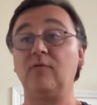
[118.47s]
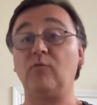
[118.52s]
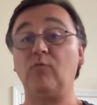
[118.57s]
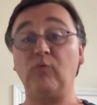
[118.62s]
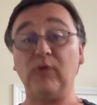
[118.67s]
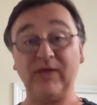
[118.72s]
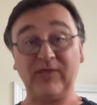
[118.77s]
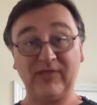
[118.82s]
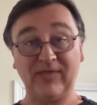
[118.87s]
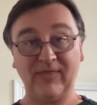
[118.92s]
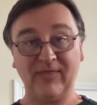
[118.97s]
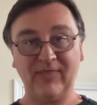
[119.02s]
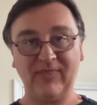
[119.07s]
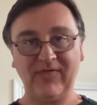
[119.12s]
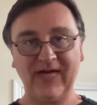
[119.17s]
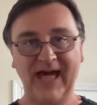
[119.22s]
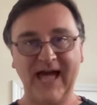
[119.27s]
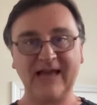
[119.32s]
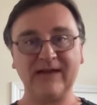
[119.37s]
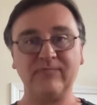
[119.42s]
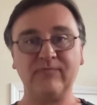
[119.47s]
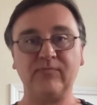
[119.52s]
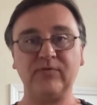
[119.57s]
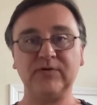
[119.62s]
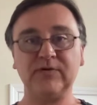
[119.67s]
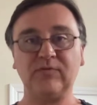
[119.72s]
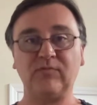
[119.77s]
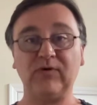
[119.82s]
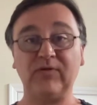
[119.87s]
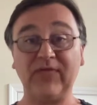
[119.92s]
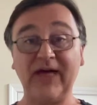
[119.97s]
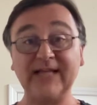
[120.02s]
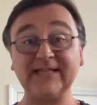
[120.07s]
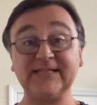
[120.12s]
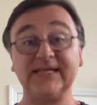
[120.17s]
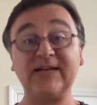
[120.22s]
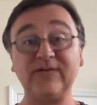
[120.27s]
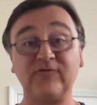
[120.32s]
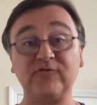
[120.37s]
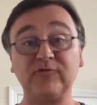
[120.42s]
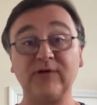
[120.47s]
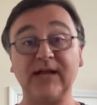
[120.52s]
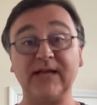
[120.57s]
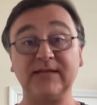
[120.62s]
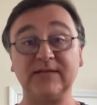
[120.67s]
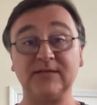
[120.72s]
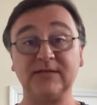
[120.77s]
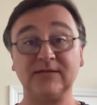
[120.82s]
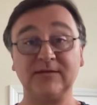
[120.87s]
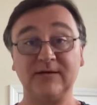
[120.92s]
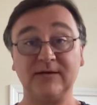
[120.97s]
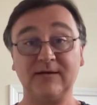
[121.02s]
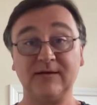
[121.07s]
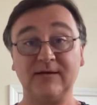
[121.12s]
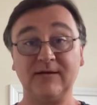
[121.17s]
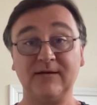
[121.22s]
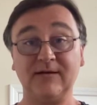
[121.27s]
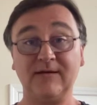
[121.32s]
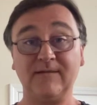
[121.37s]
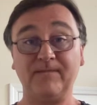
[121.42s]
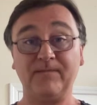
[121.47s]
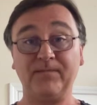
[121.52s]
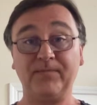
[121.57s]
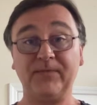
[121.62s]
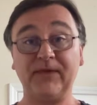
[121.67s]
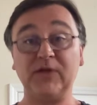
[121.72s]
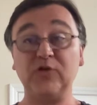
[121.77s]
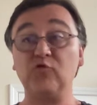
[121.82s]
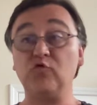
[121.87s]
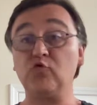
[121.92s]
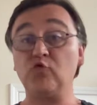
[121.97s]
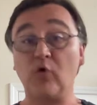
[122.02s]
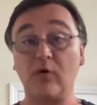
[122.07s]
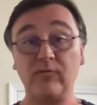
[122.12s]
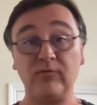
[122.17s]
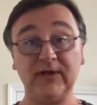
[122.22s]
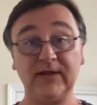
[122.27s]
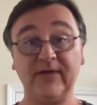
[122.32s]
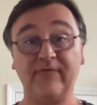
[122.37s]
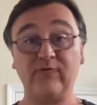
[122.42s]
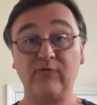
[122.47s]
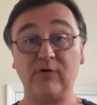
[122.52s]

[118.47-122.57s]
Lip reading: with that set of traits that you normally get